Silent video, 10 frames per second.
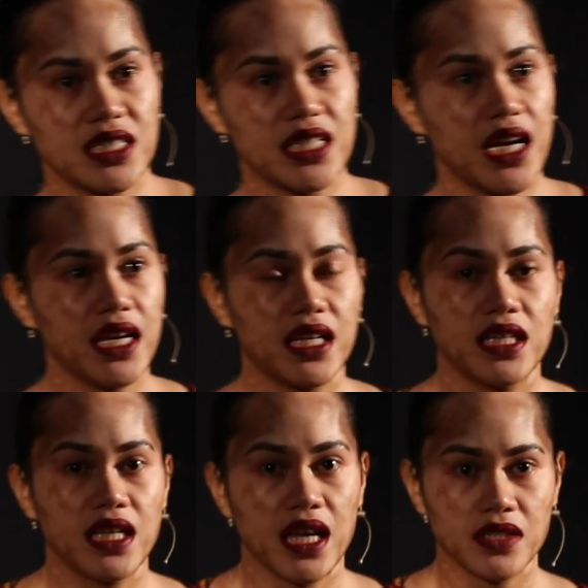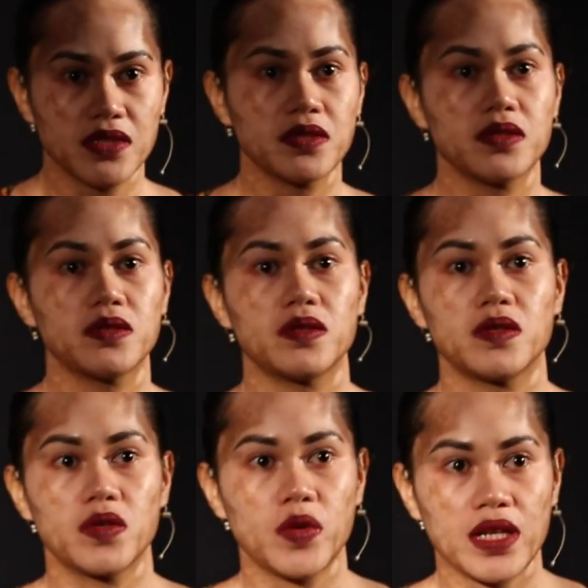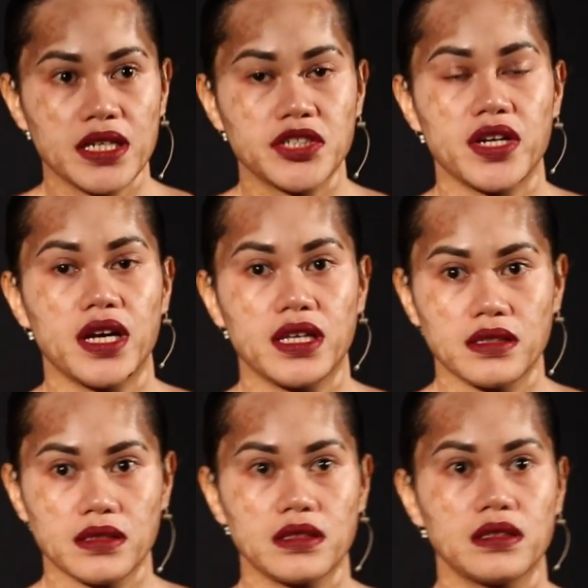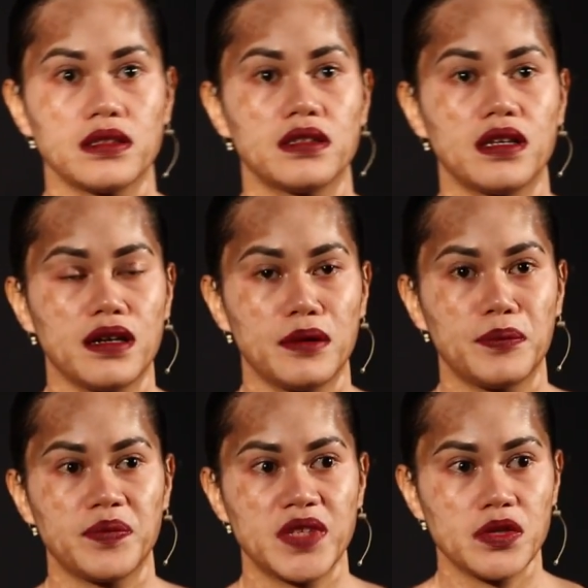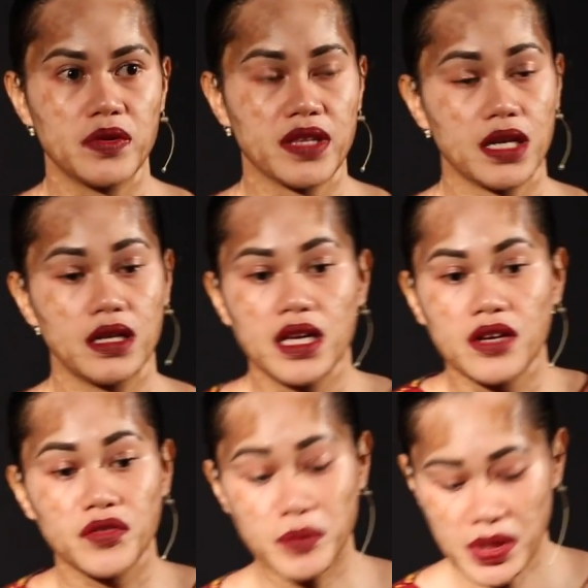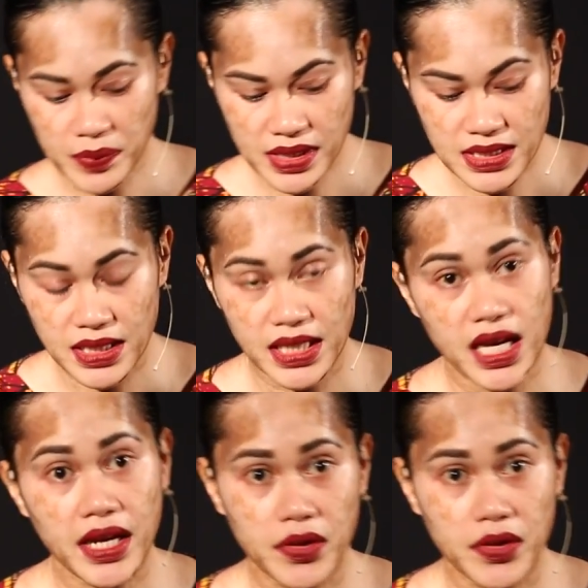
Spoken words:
dying, and he had to quickly try and deal with that. For me personally, I